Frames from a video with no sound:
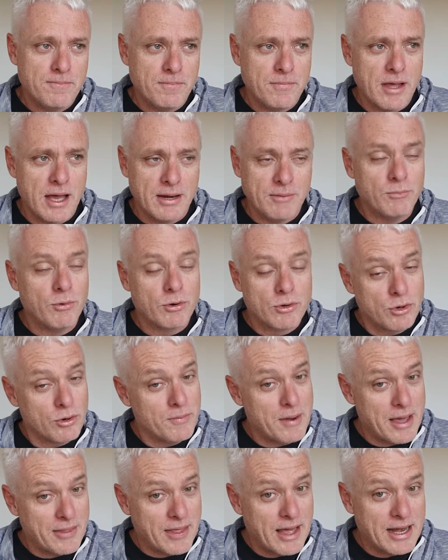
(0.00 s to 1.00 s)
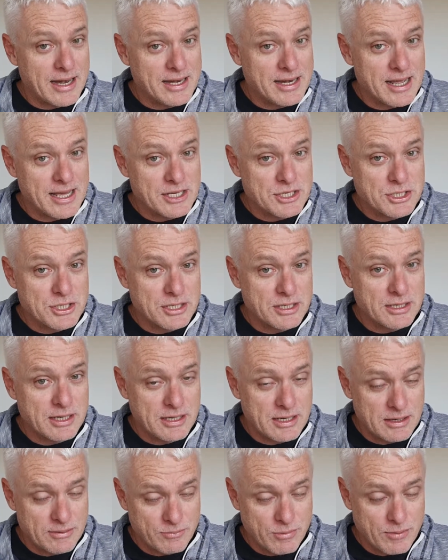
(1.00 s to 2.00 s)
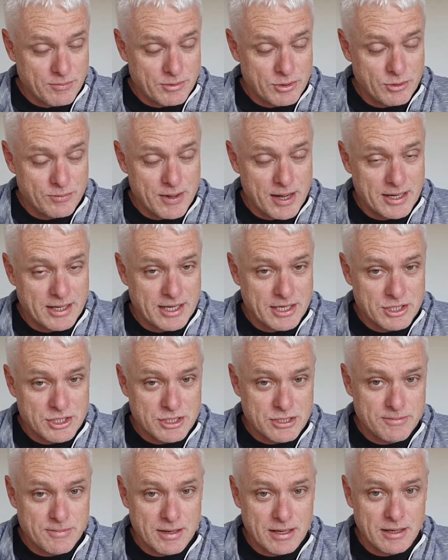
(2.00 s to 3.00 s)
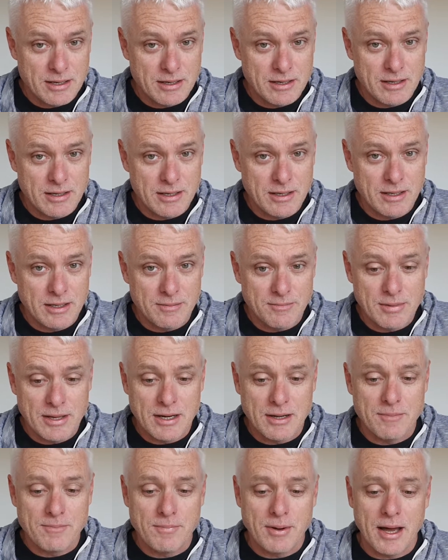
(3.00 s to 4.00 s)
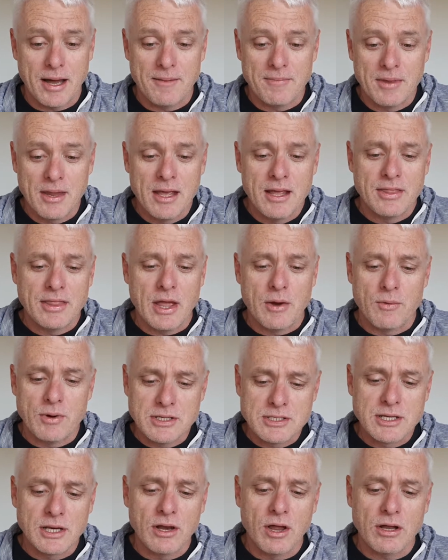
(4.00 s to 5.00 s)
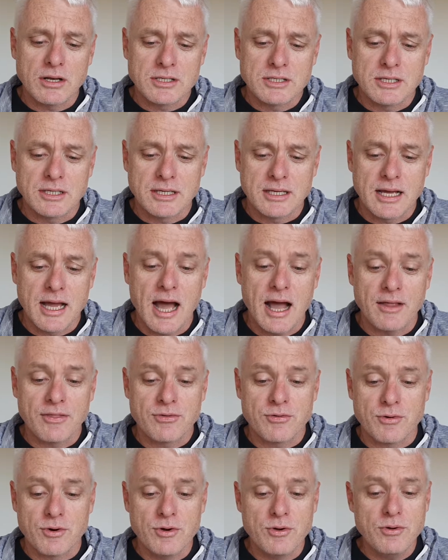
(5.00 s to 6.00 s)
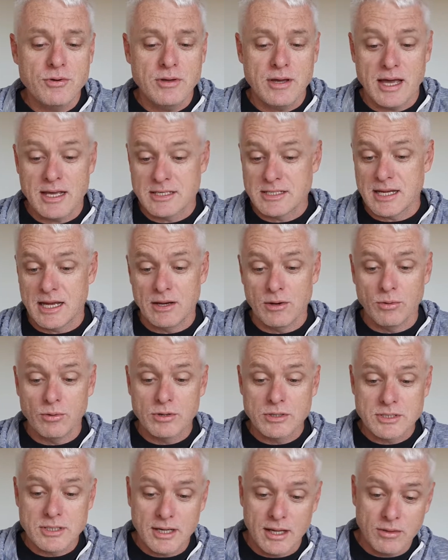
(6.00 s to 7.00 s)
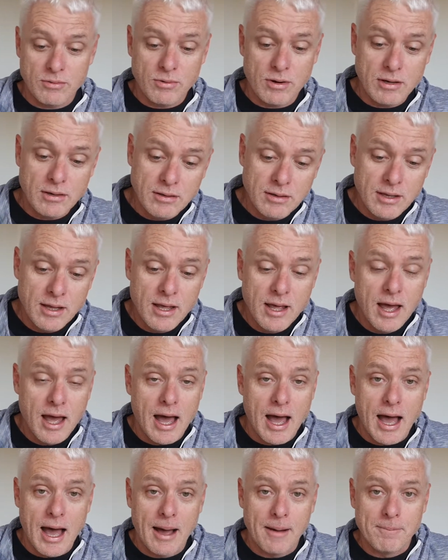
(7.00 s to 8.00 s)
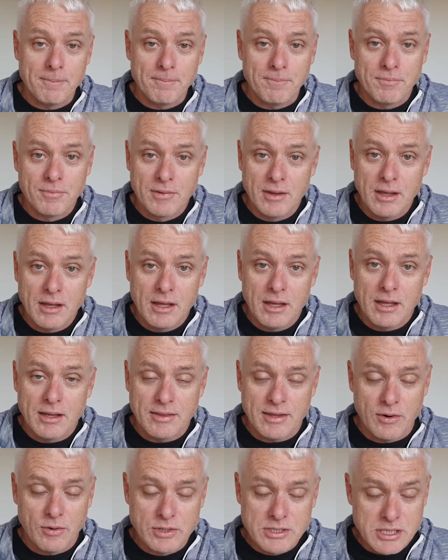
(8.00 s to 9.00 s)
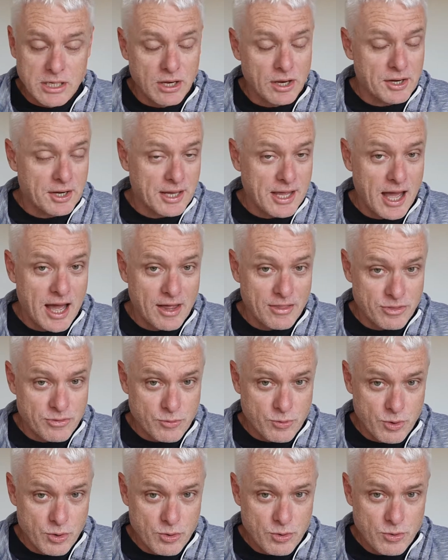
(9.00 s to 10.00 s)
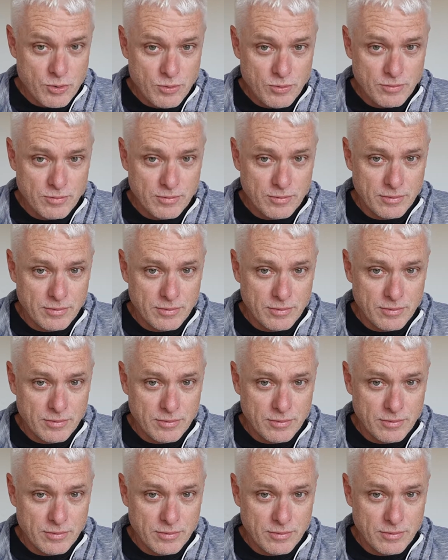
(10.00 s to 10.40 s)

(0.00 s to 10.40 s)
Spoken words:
and we'll talk about that in niche, when we talk about niches a bit in a minute, but there is a lot to cut through. Estee Lauder is another one. There is a lot to cut through